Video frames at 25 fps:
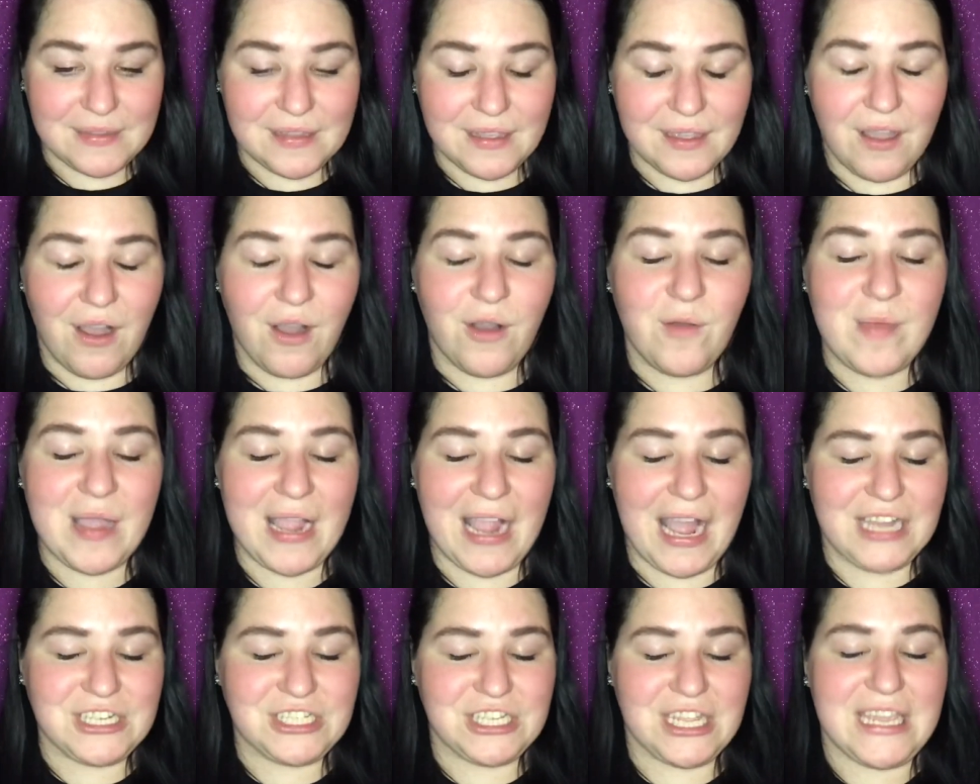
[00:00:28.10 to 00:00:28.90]
Oh my
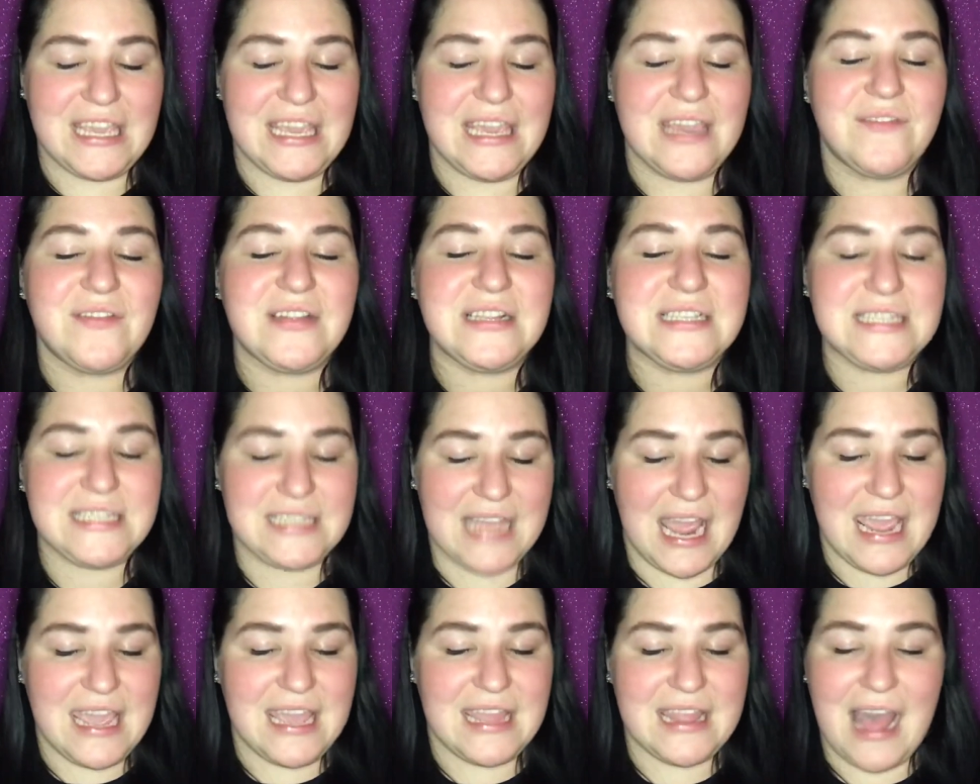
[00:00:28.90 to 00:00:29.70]
gosh, like even
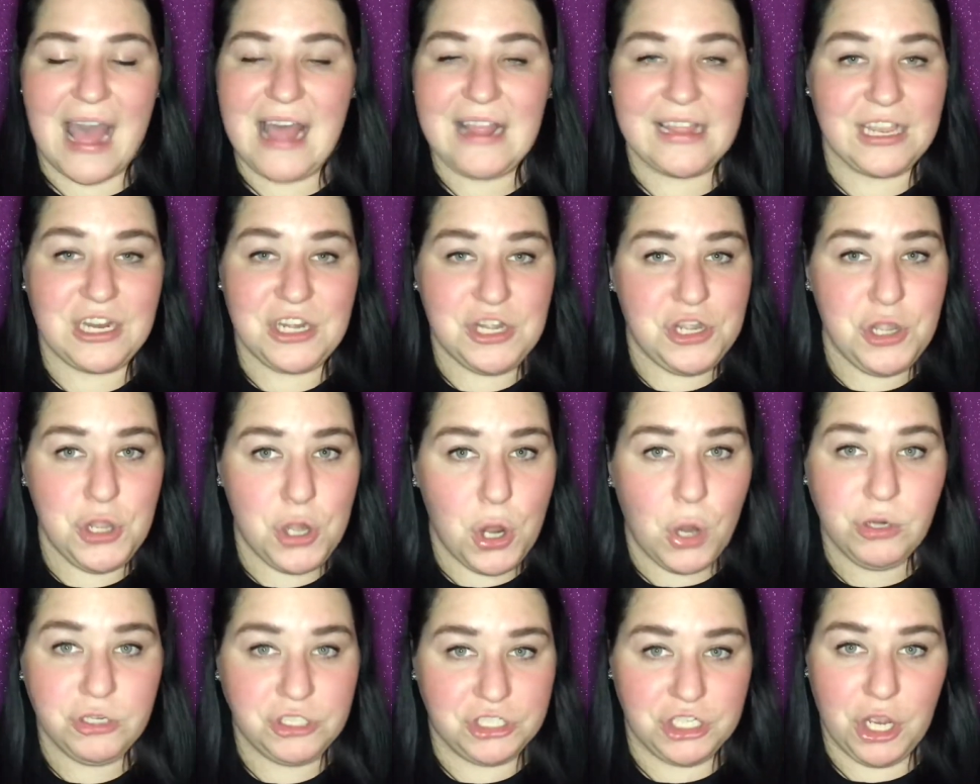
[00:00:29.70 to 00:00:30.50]
saying that, like
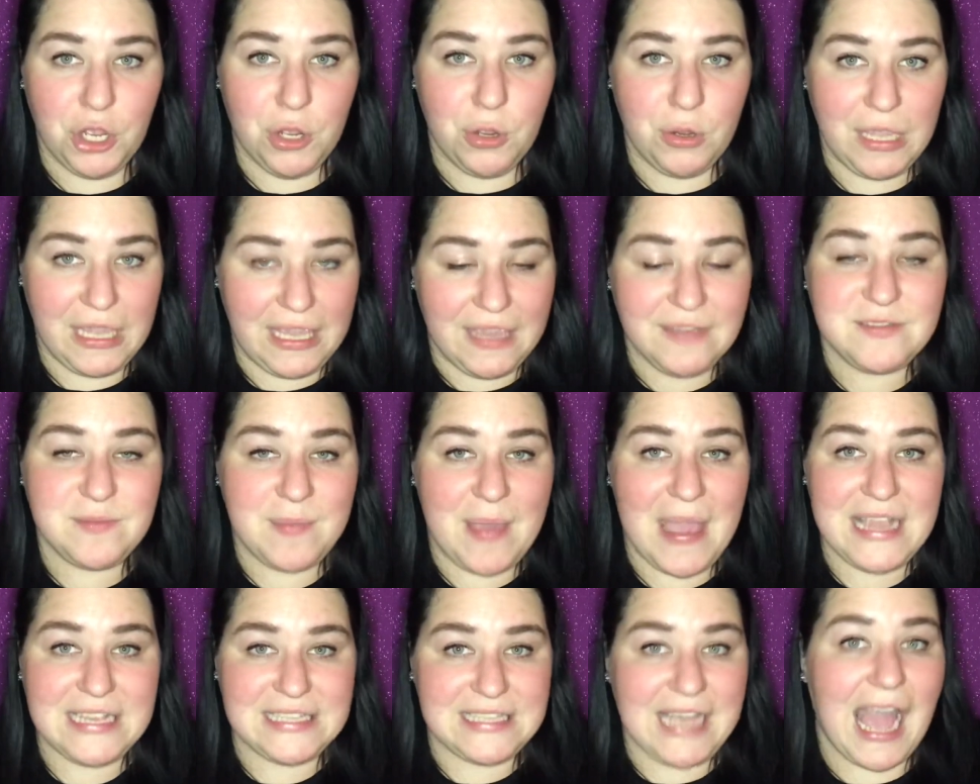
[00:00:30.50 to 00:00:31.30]
no joke, gives
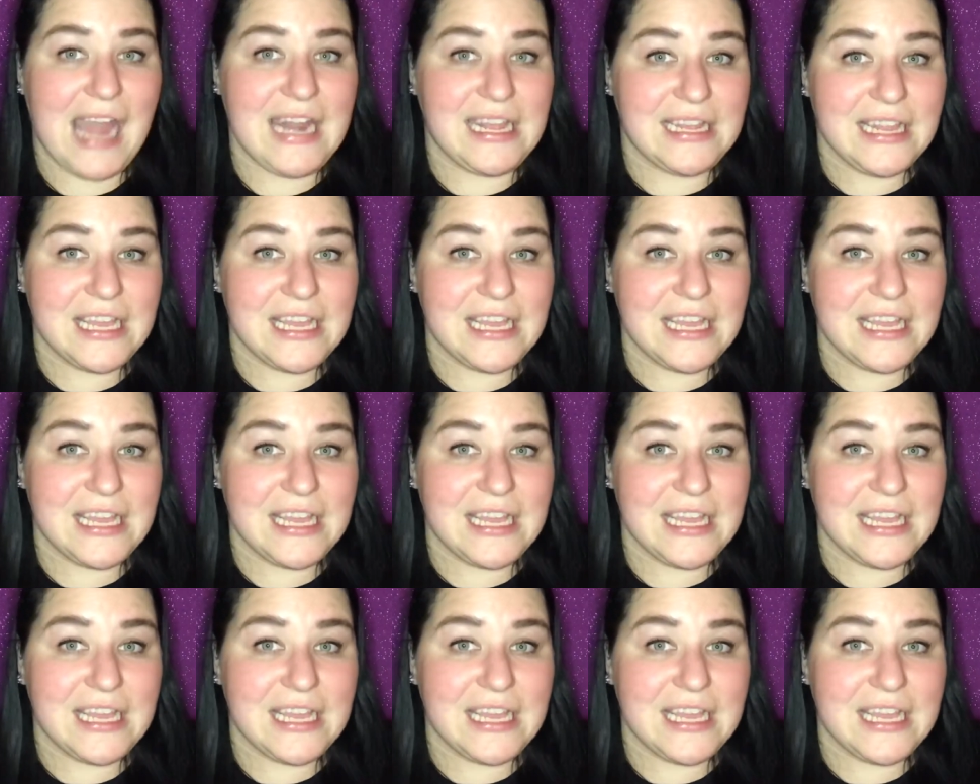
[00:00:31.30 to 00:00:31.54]
me anxiety.